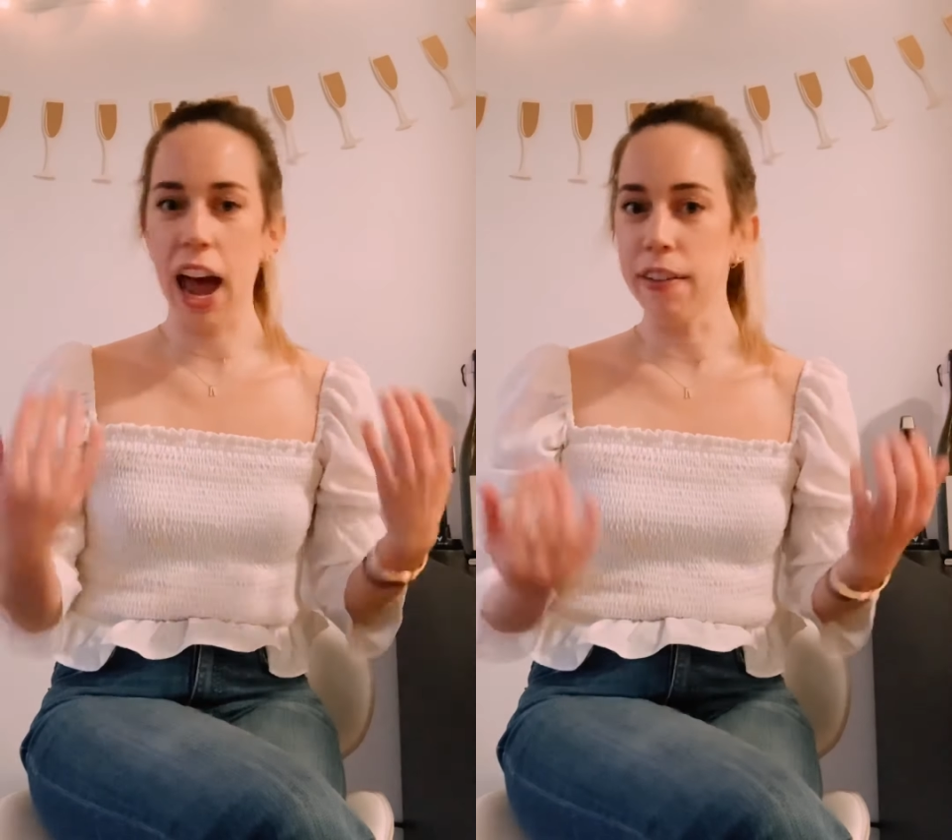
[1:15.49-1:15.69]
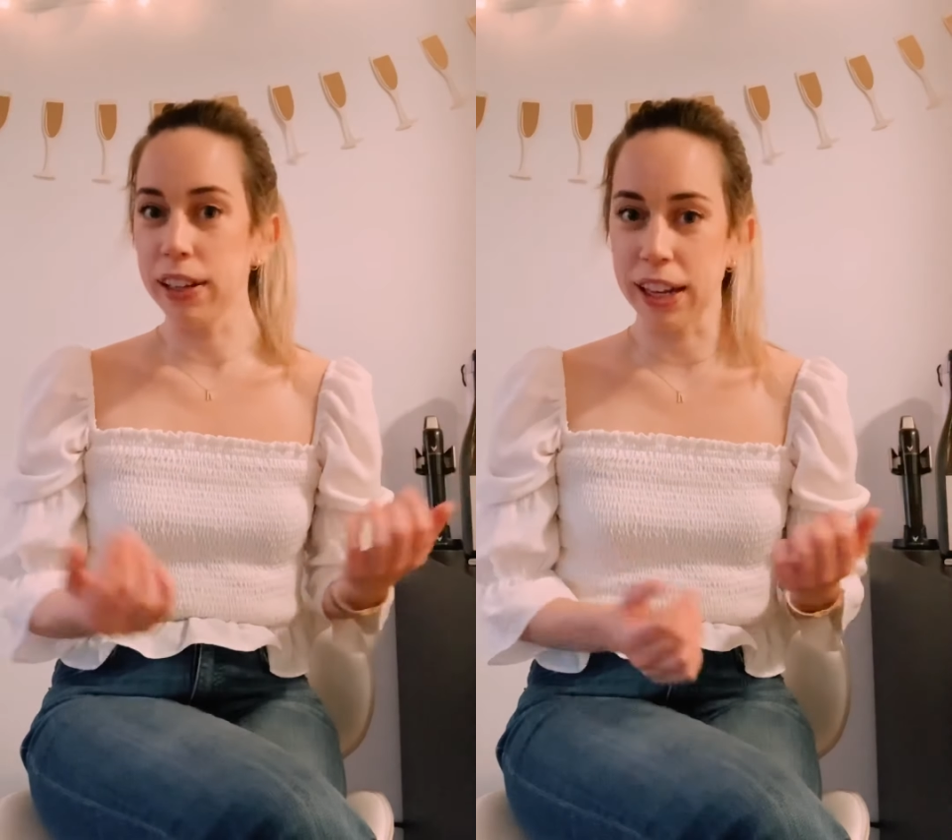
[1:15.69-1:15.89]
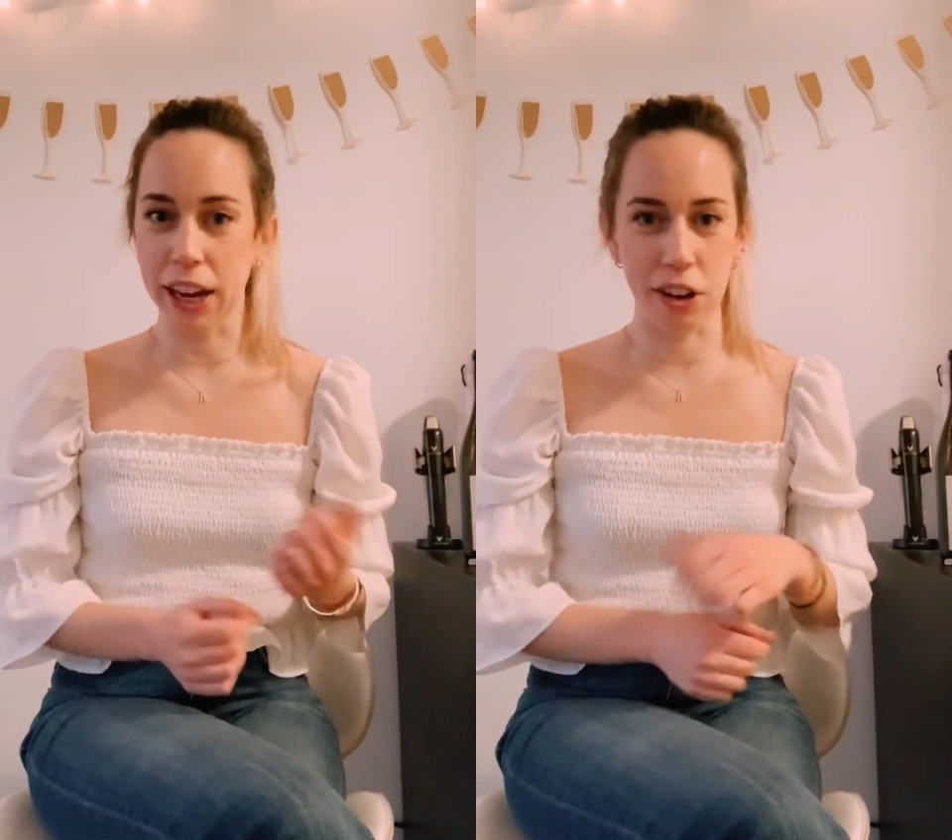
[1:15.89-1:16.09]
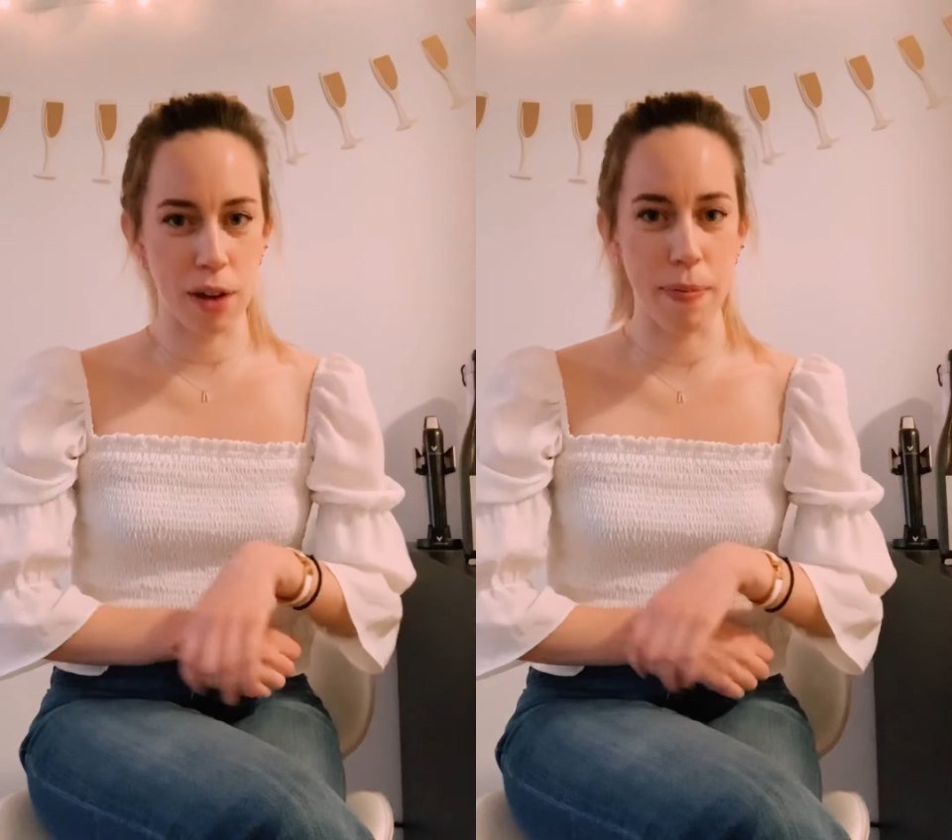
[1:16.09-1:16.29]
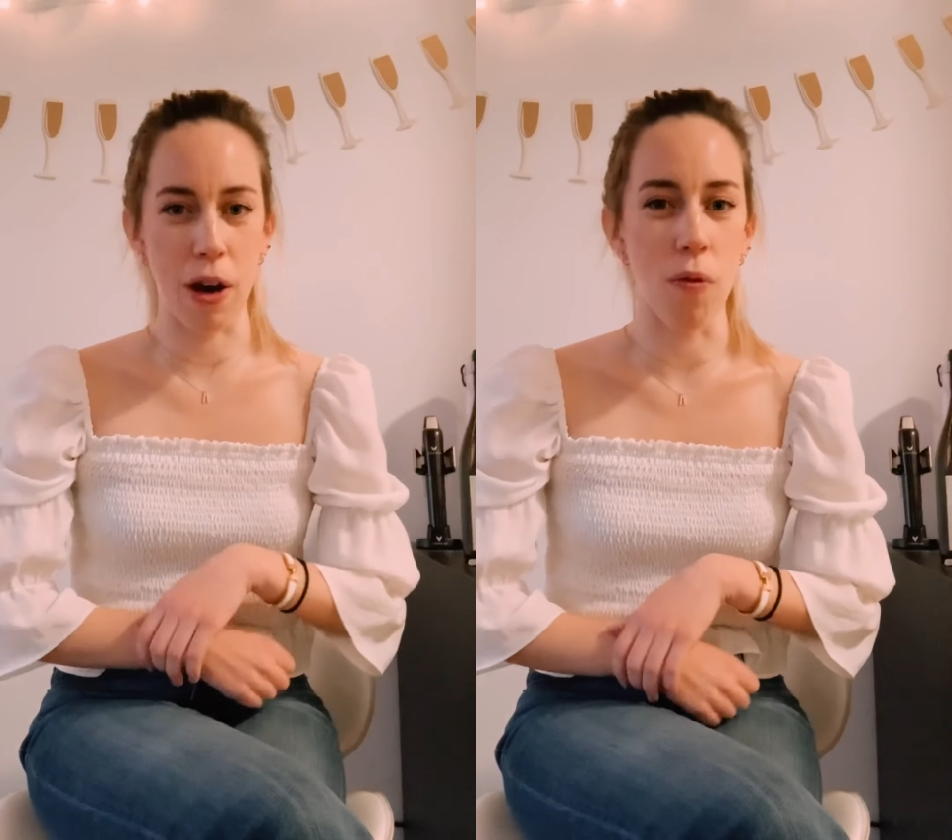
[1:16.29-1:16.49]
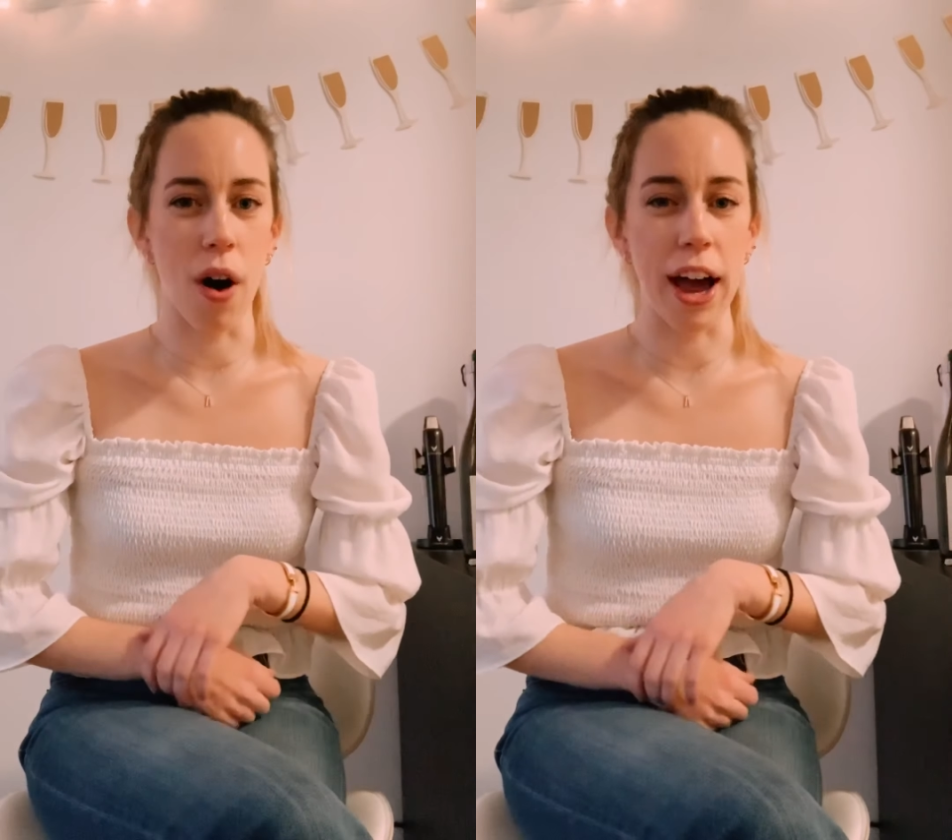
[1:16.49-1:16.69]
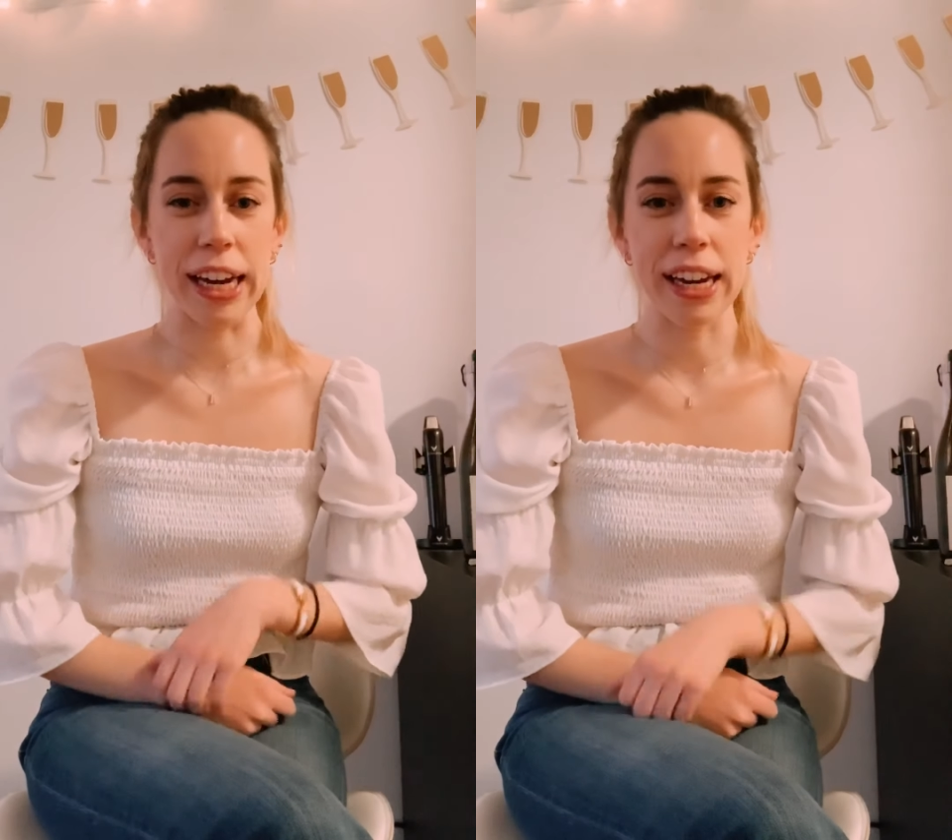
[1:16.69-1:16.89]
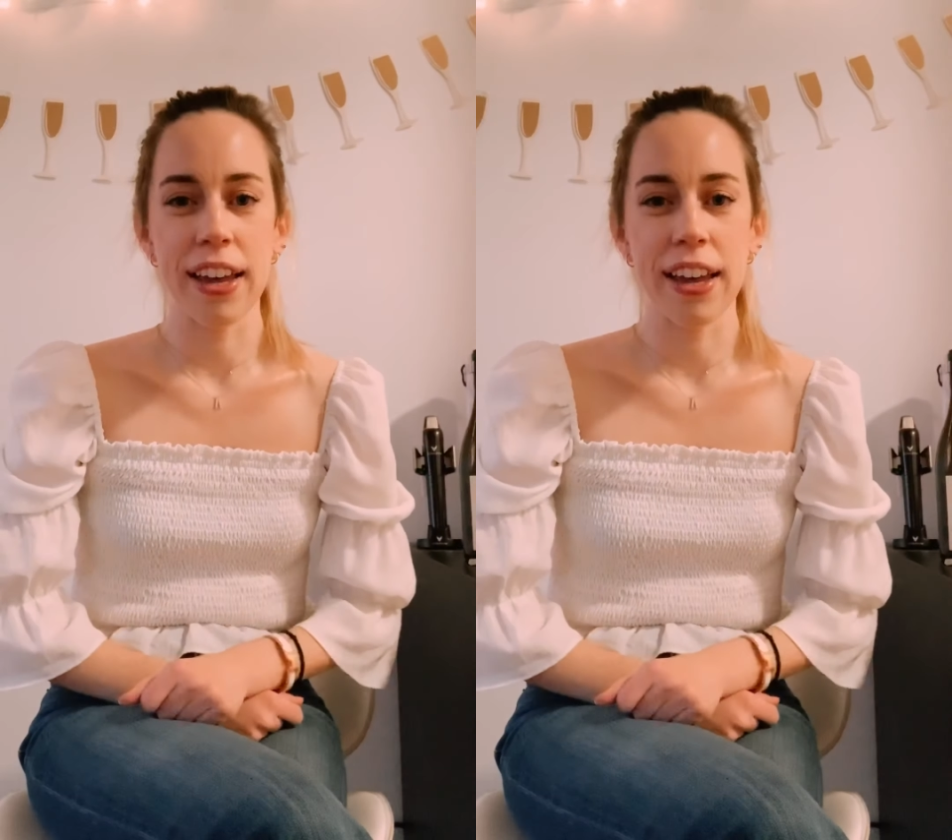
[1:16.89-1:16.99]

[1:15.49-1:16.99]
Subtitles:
everything I could about wine.